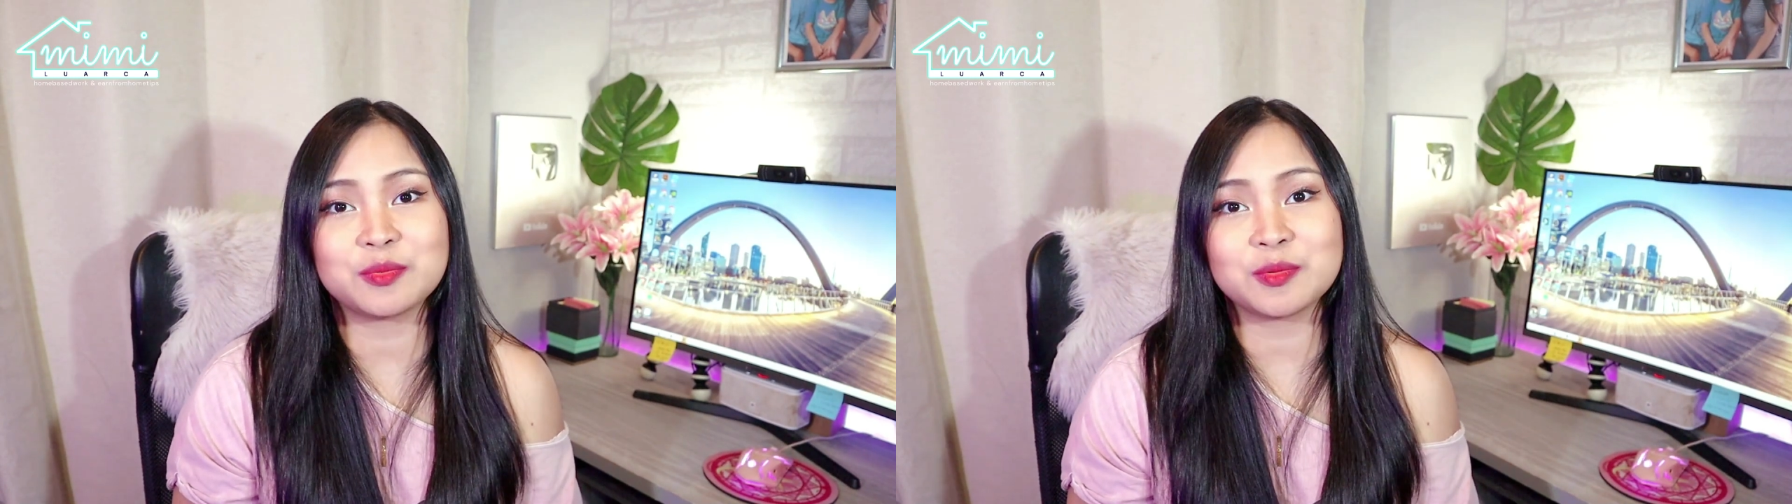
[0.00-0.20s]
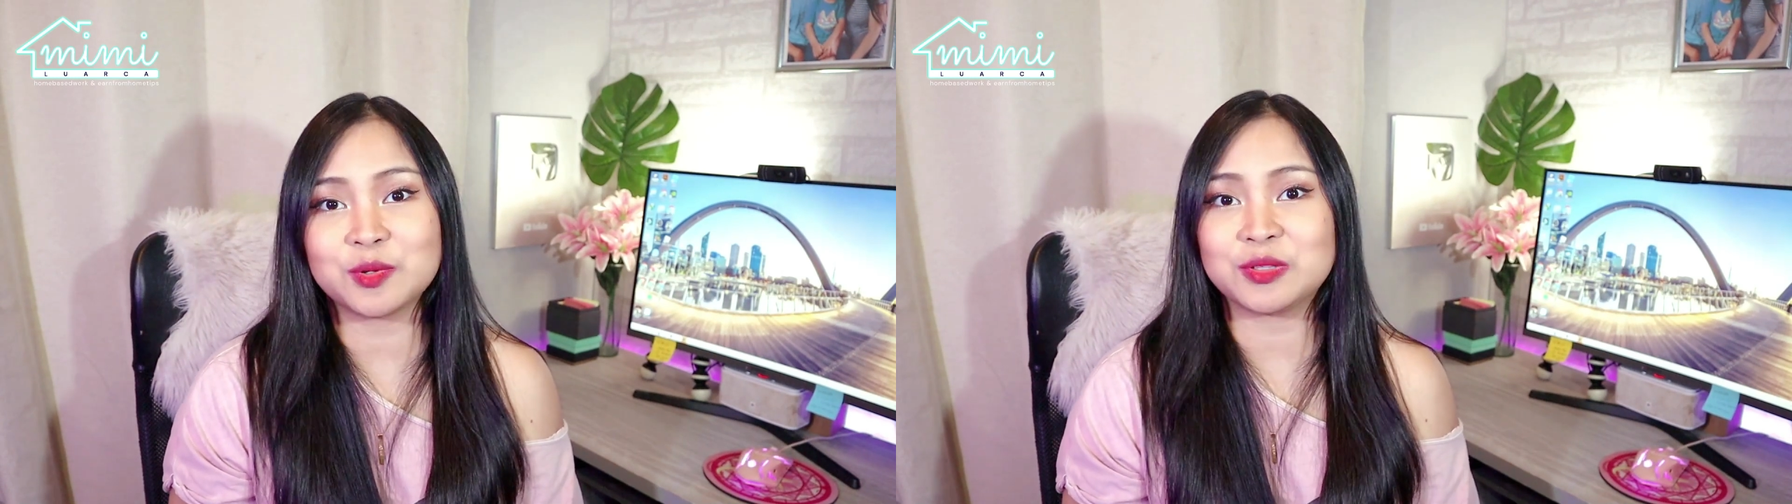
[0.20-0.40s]

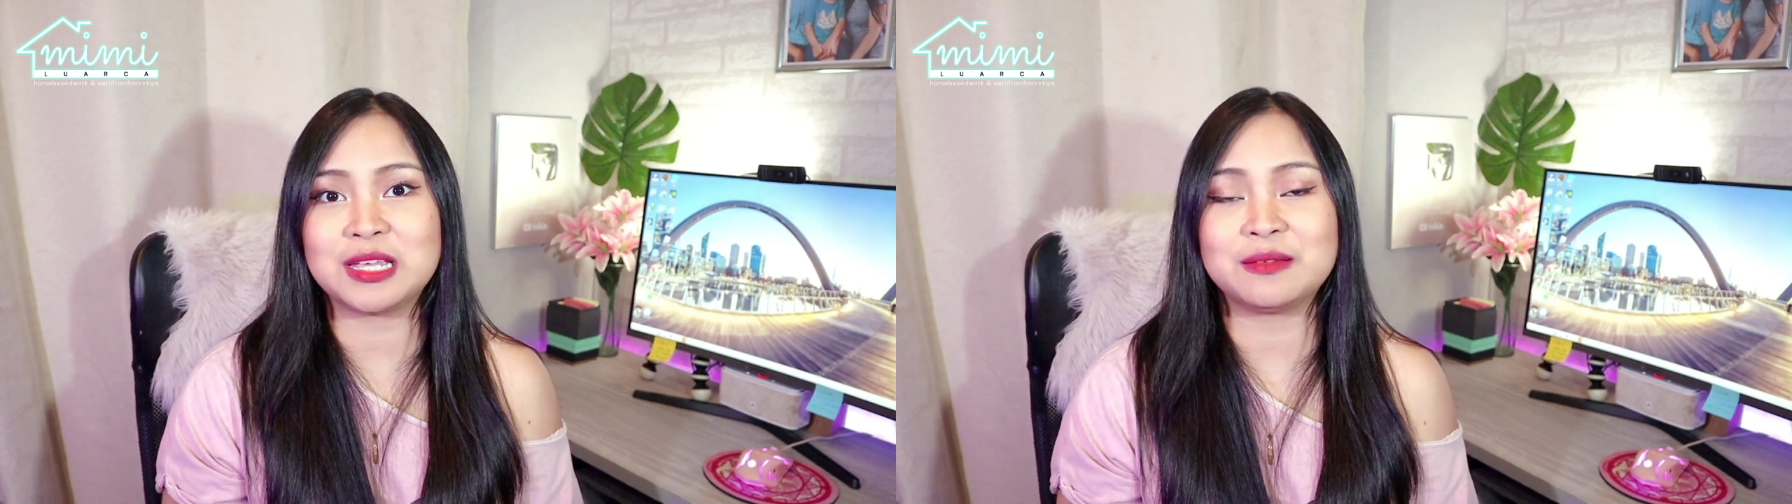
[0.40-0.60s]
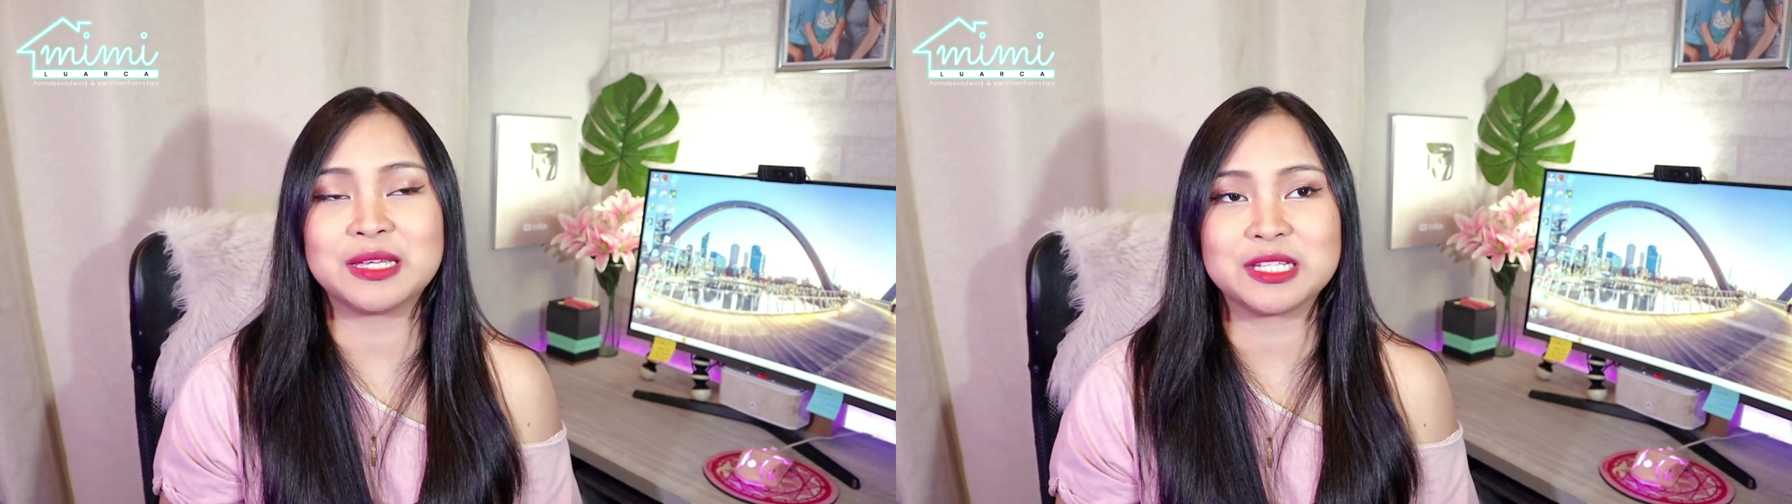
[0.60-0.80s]
and
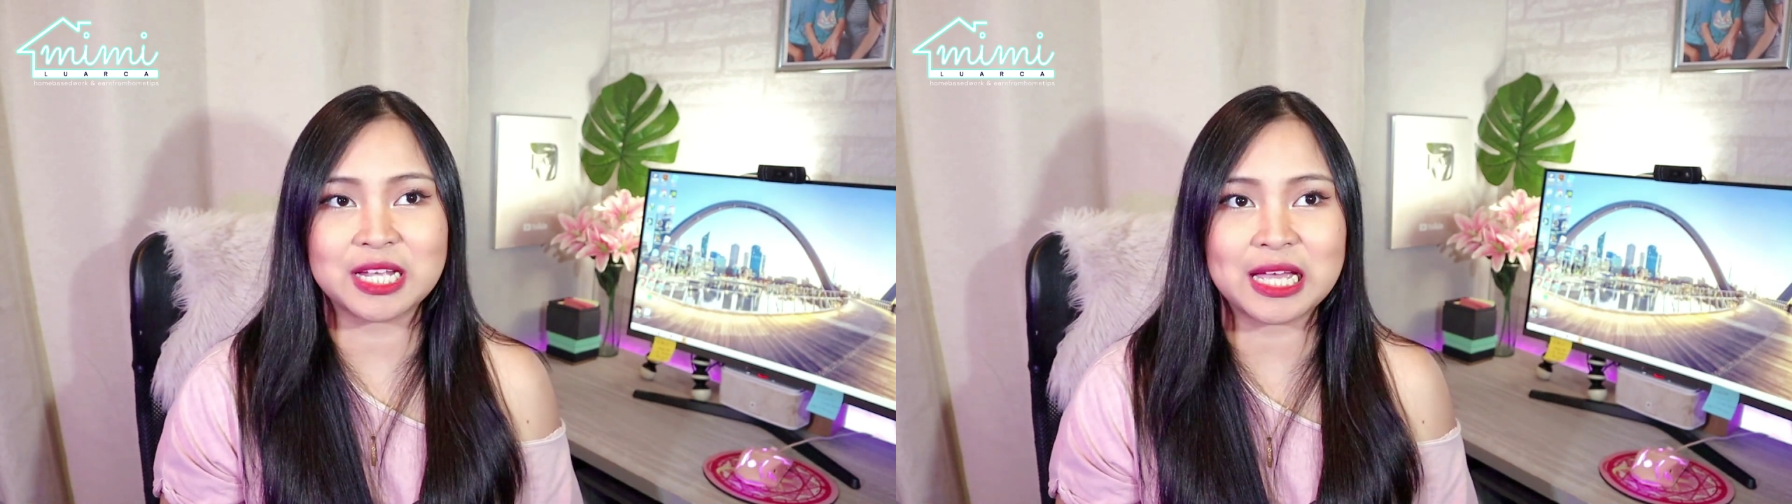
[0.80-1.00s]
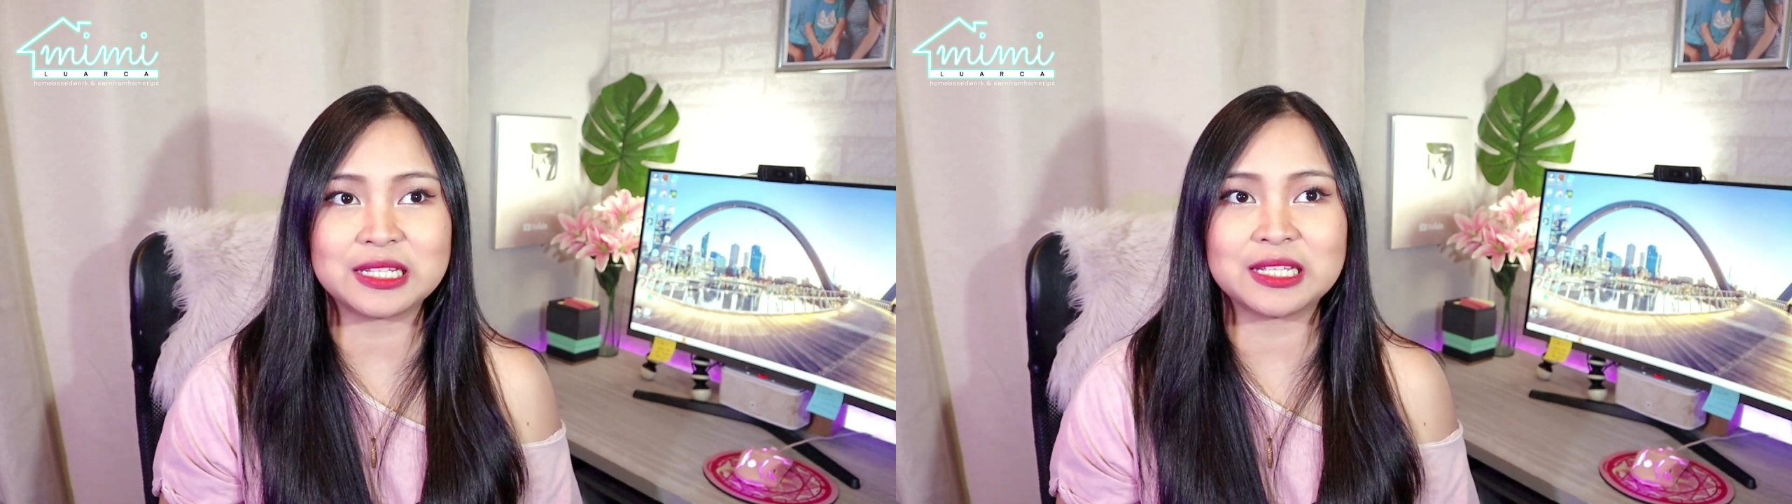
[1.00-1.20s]
promoting my
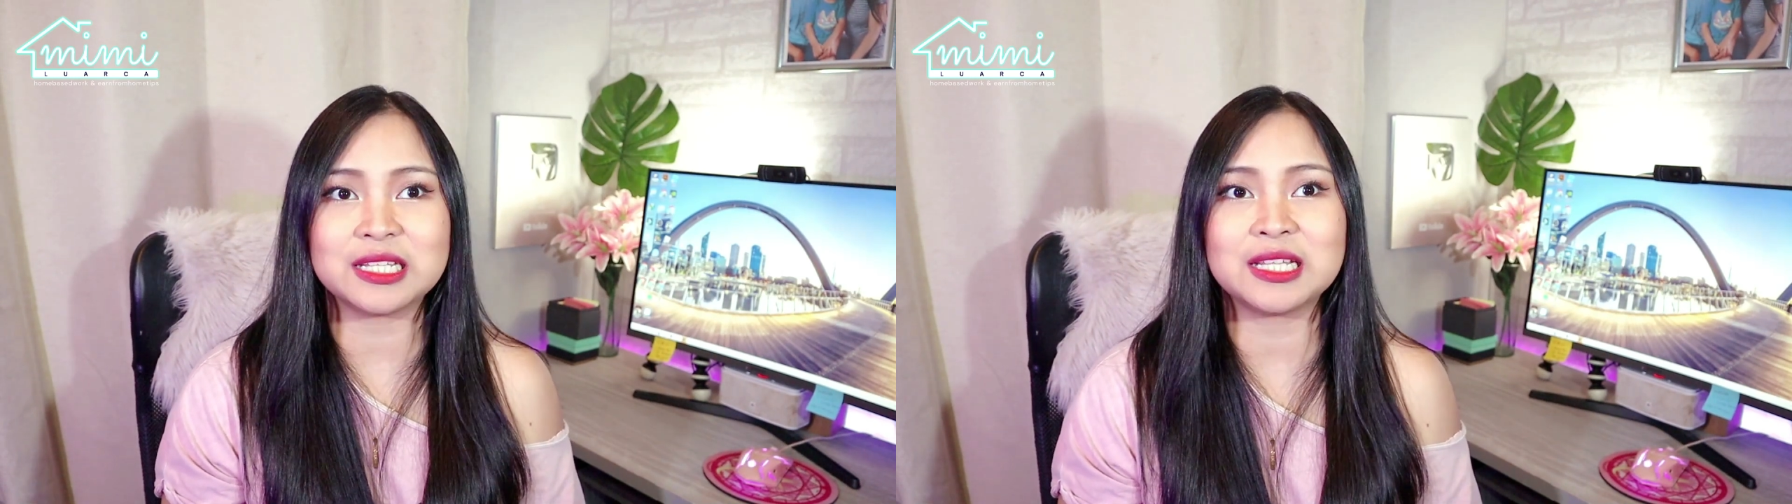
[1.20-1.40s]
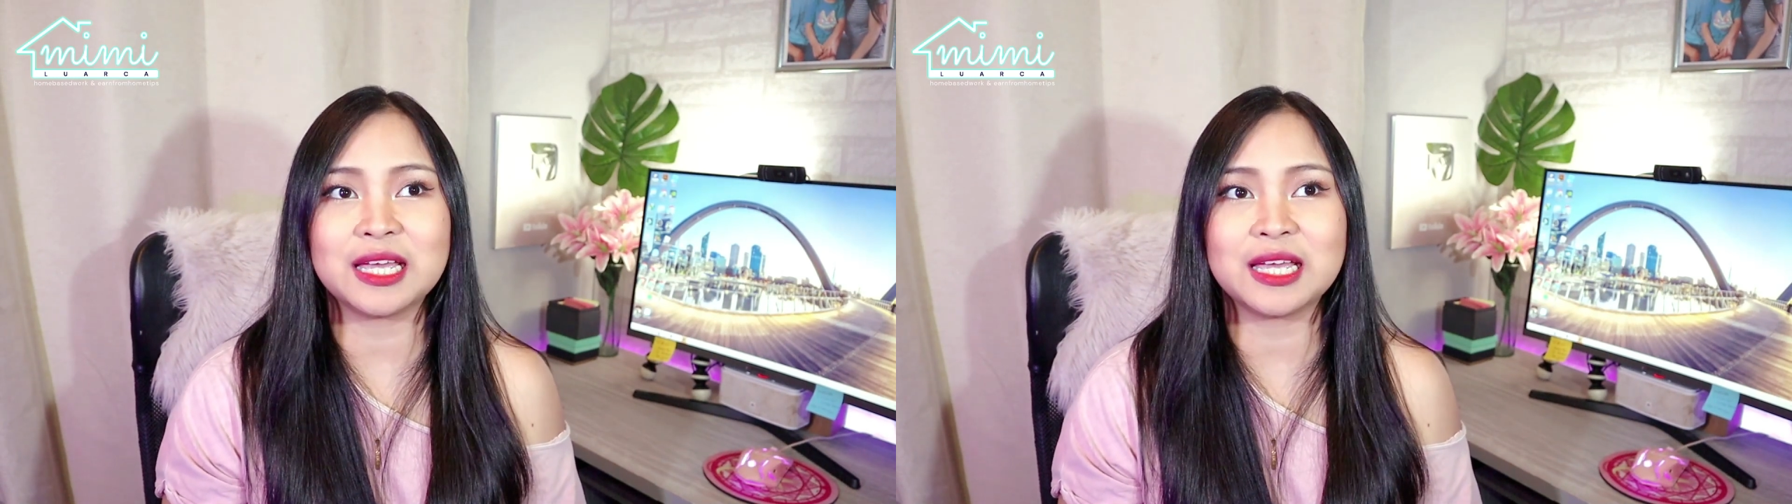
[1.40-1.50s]
channel